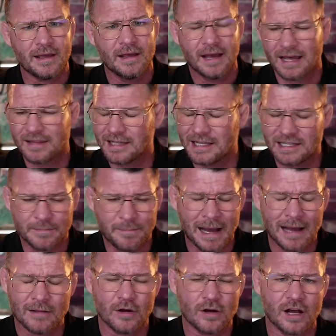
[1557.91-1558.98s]
I think in the
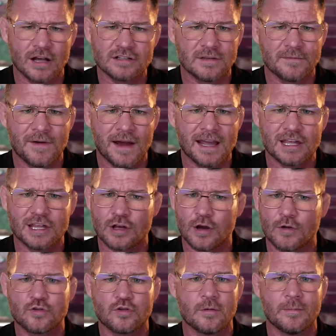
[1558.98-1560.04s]
Paulo Costa fight, he showed
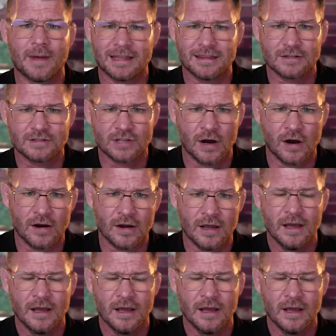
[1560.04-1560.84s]
tremendous heart.